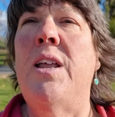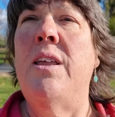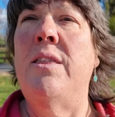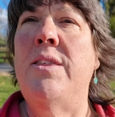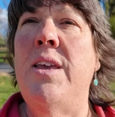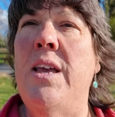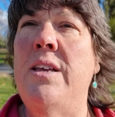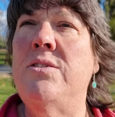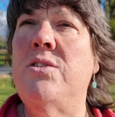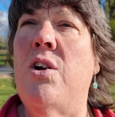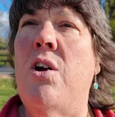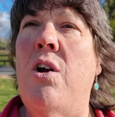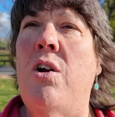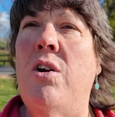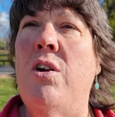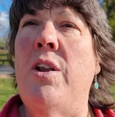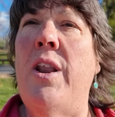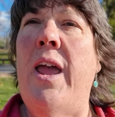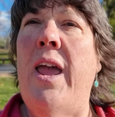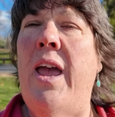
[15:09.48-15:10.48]
kind of things
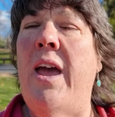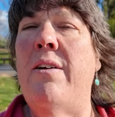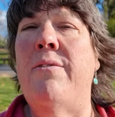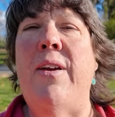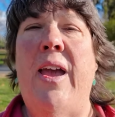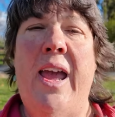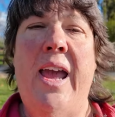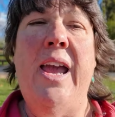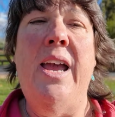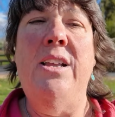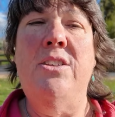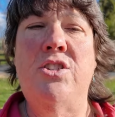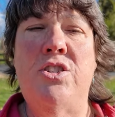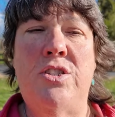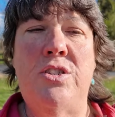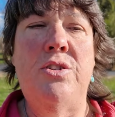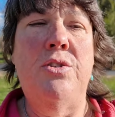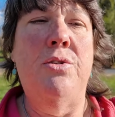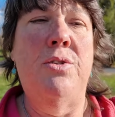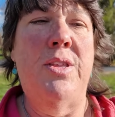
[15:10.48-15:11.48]
are going to have
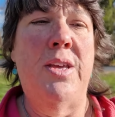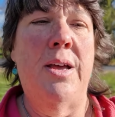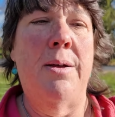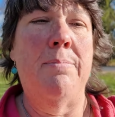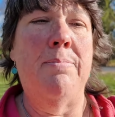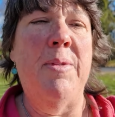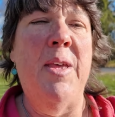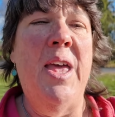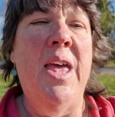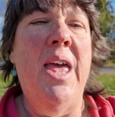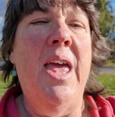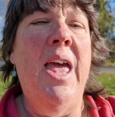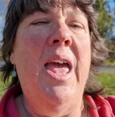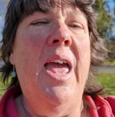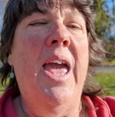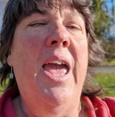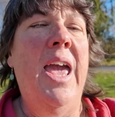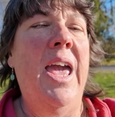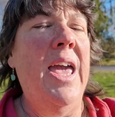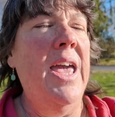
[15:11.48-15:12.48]
age to them.
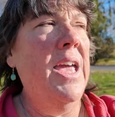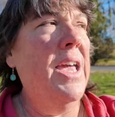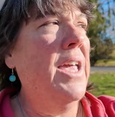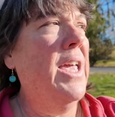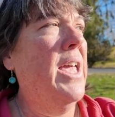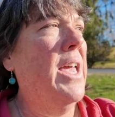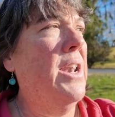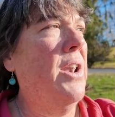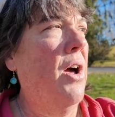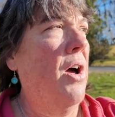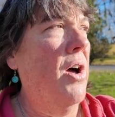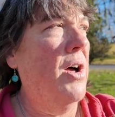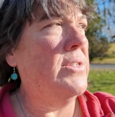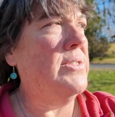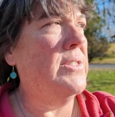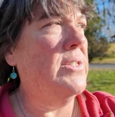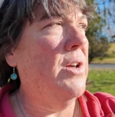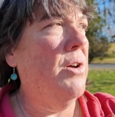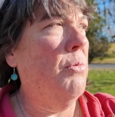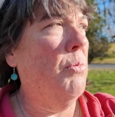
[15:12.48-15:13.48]
It can
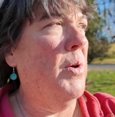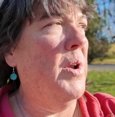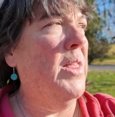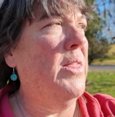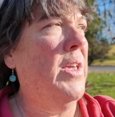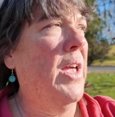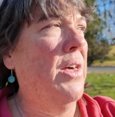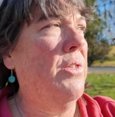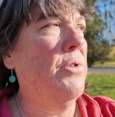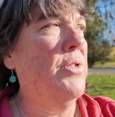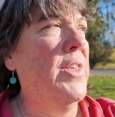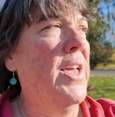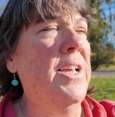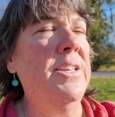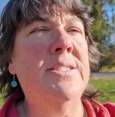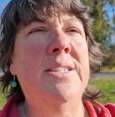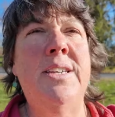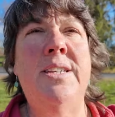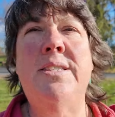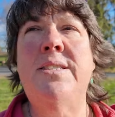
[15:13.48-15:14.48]
also, one of the other
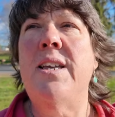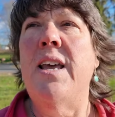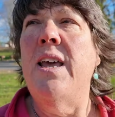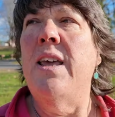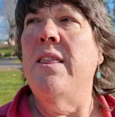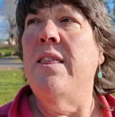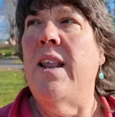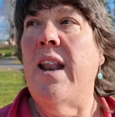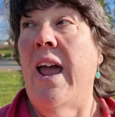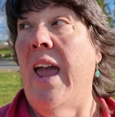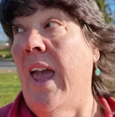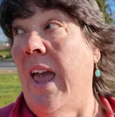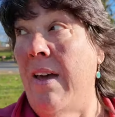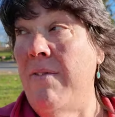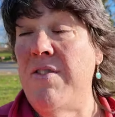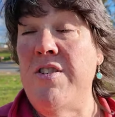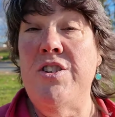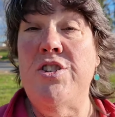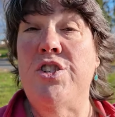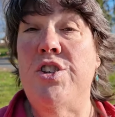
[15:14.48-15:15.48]
things is that I
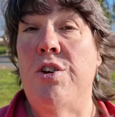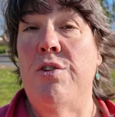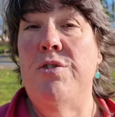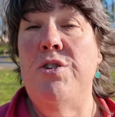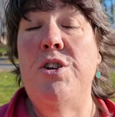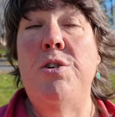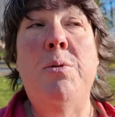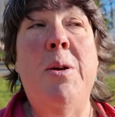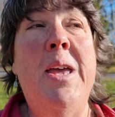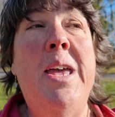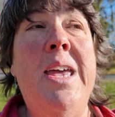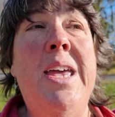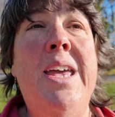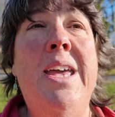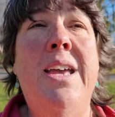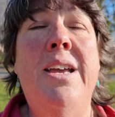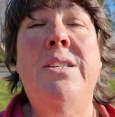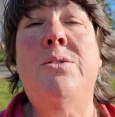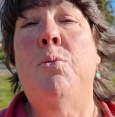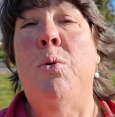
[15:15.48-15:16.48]
haven't shown you,
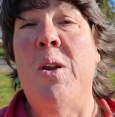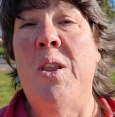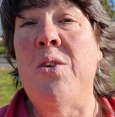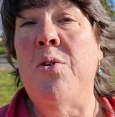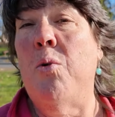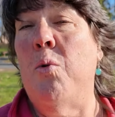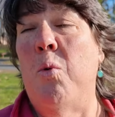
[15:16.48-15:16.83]
is one of the